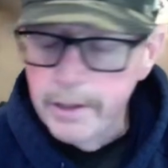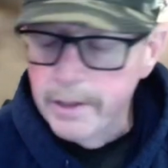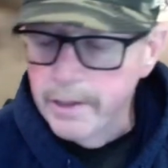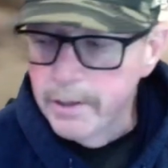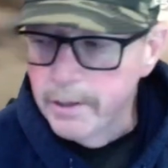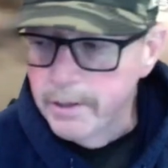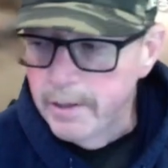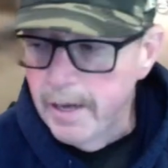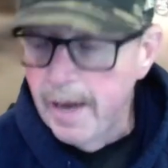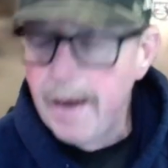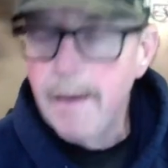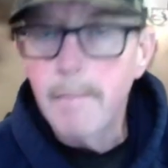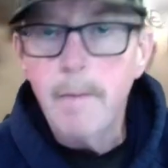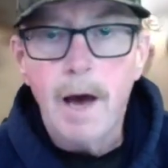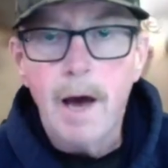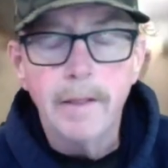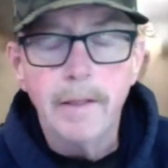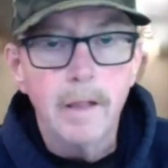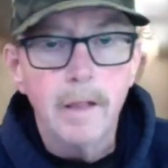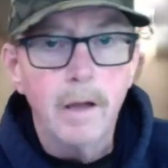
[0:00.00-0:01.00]
good game.
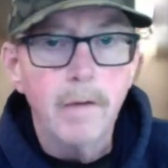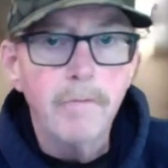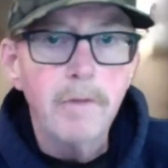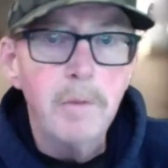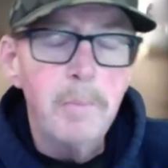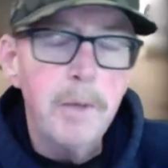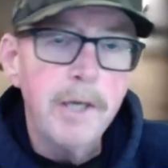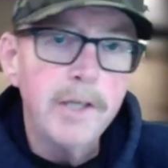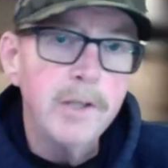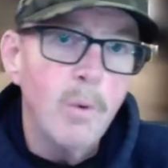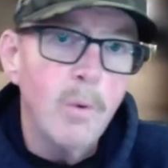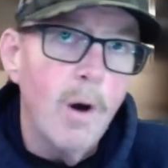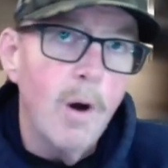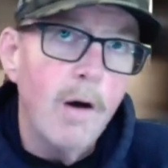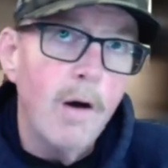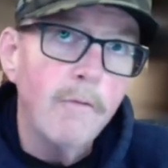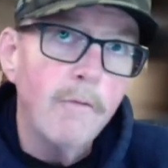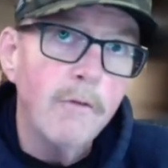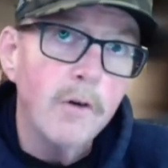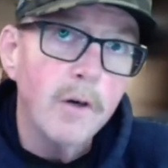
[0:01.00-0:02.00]
I love the Big
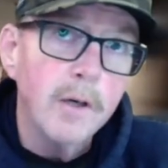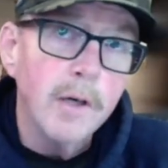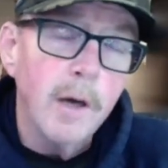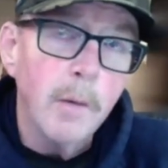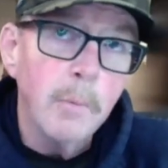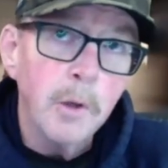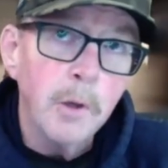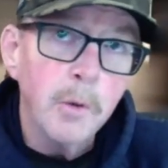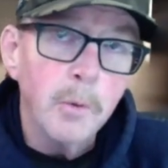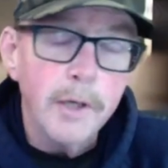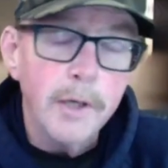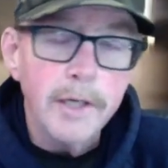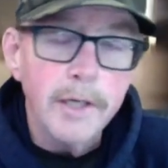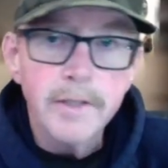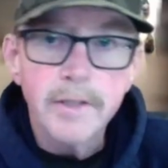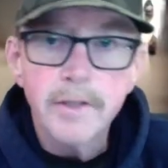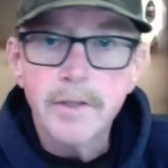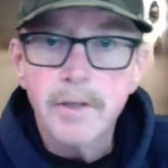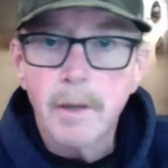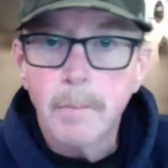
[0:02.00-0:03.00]
Twelve for a couple of
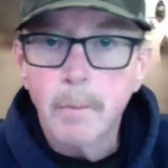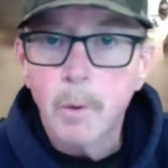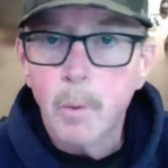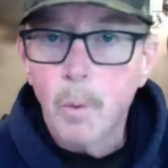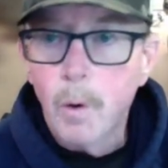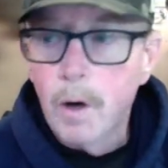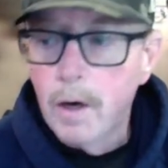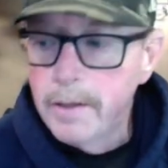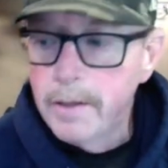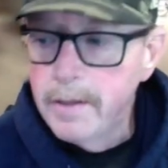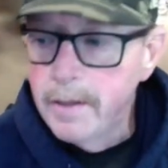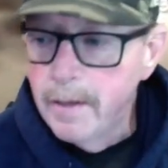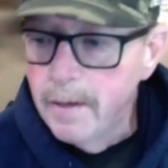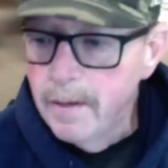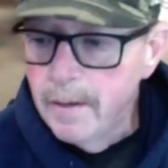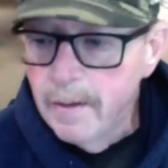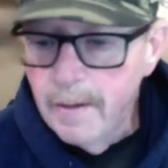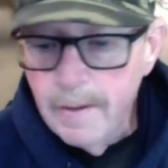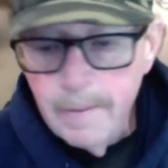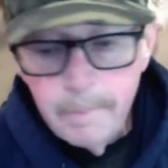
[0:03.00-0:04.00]
reasons. Number one,
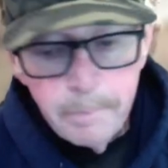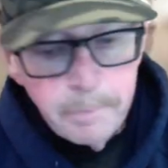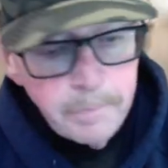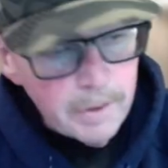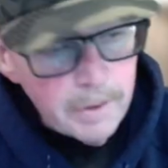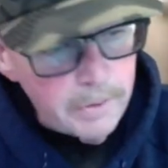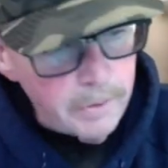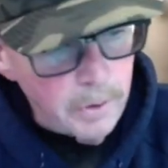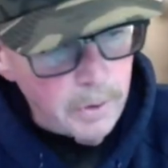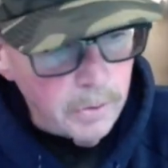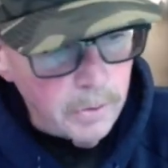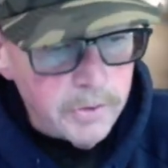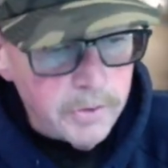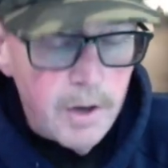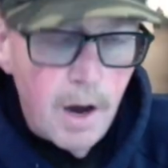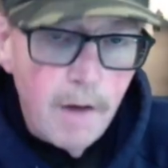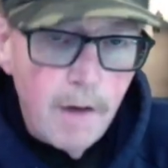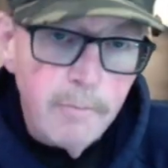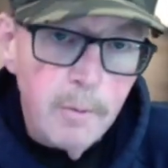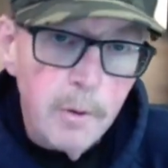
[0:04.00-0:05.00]
no
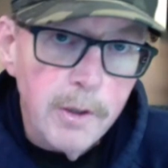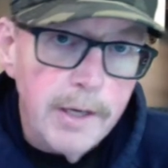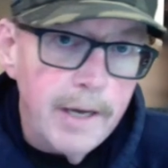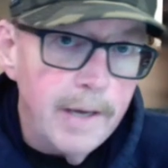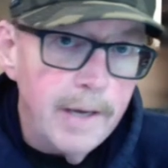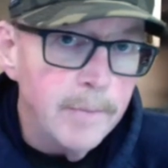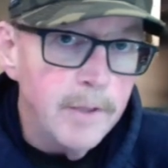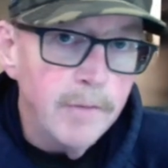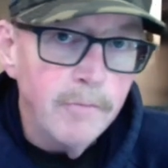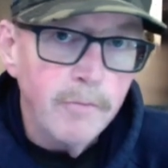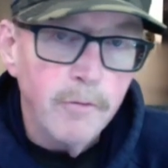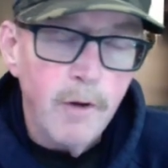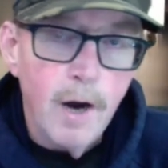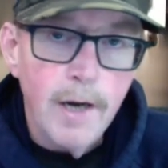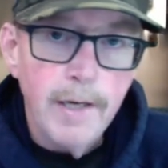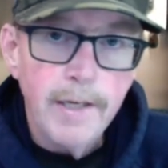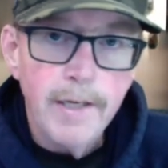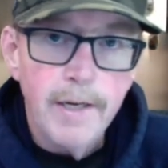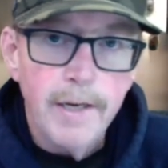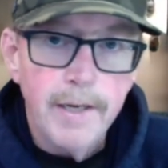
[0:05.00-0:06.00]
sophomore games on
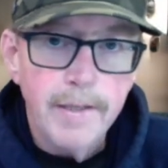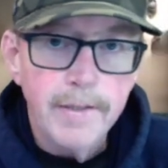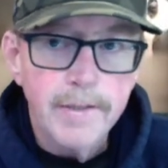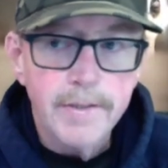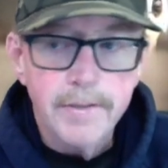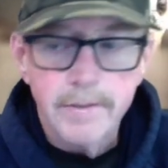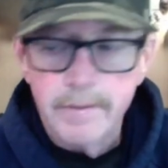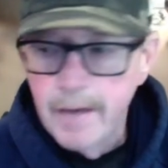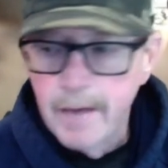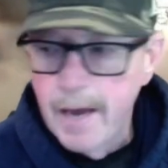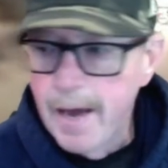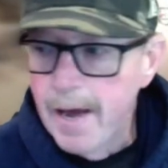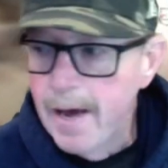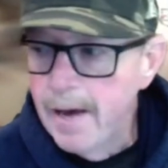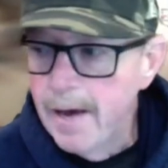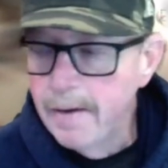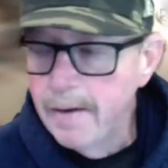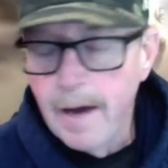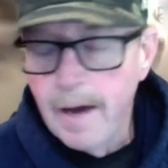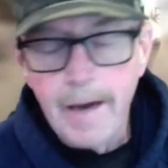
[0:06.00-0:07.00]
Friday nights. Yeah,
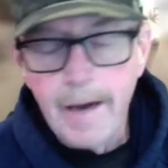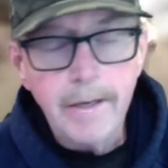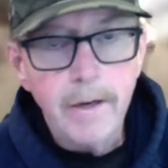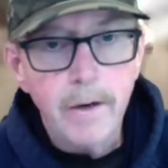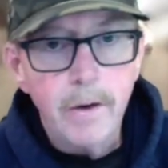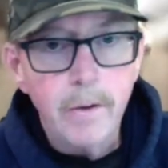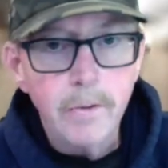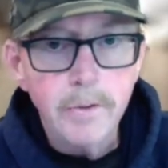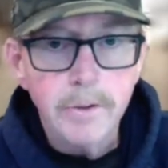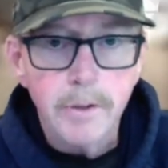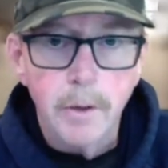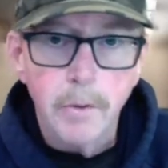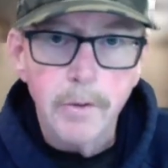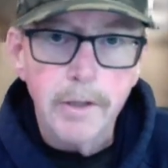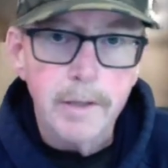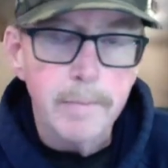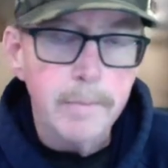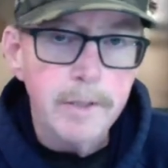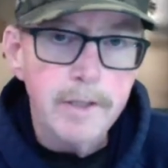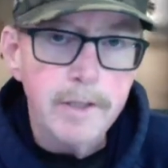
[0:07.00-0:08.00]
I know. Don't
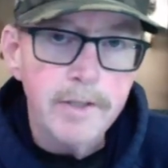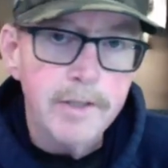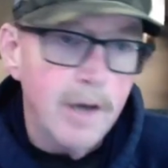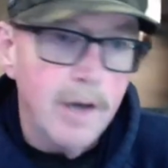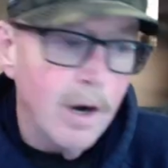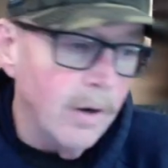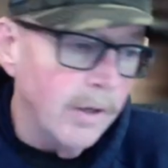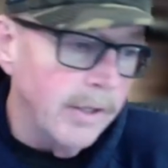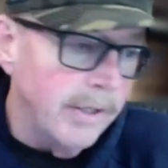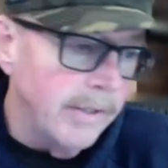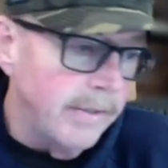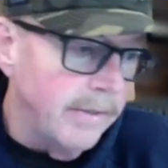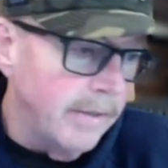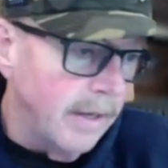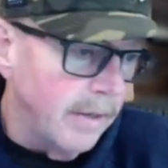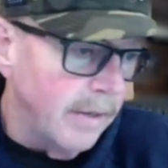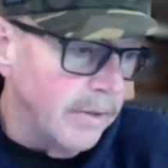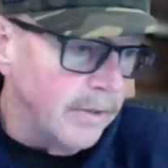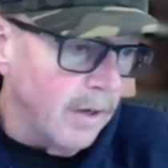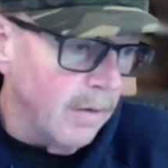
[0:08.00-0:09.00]
get me started.
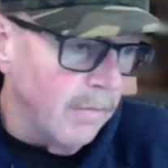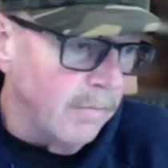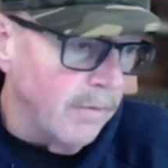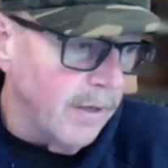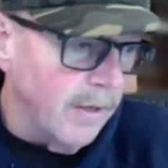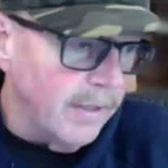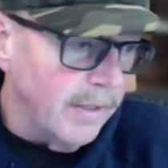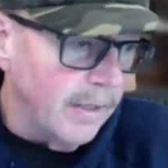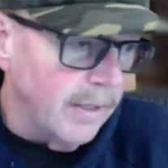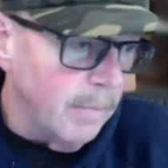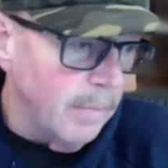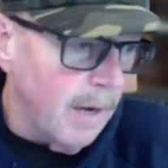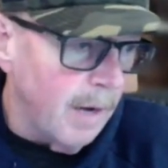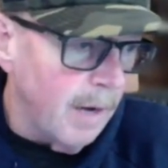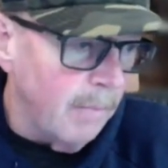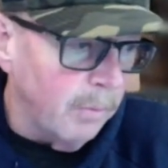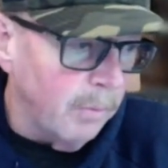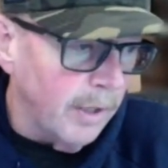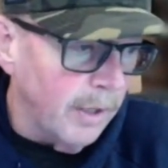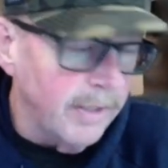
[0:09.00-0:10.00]
I'll start venting about
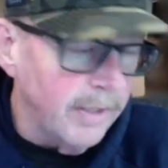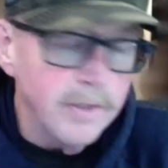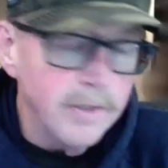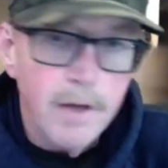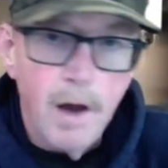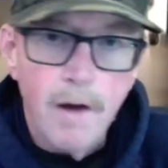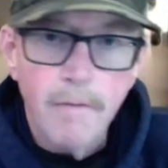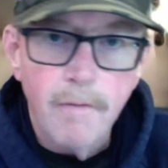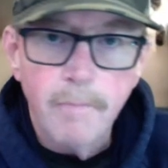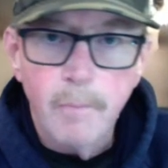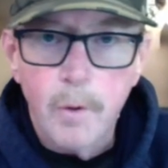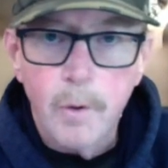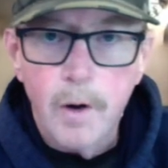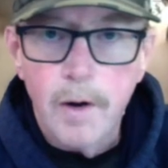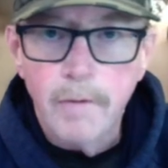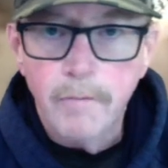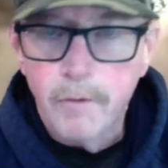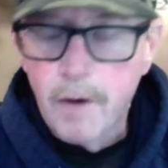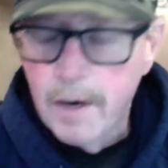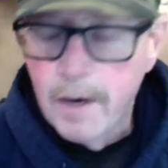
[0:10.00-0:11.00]
playing sophomore
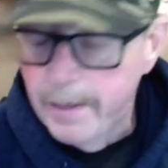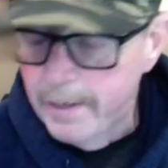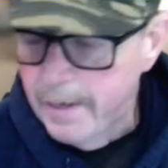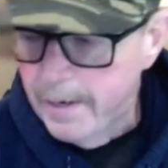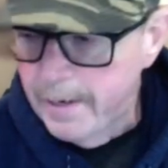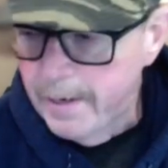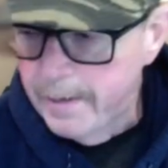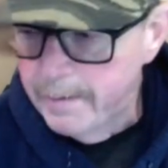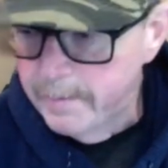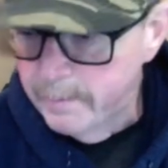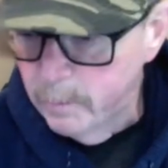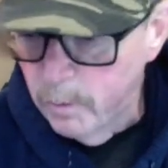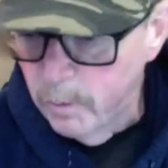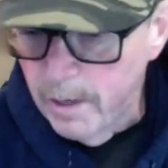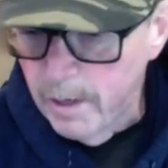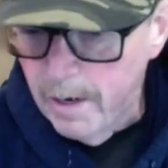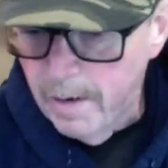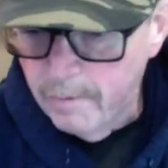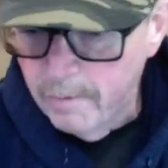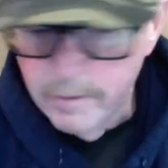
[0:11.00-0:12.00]
on Friday night.
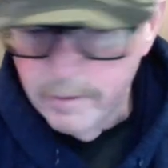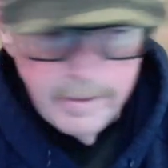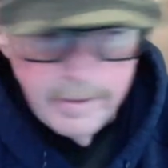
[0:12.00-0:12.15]
Whatever.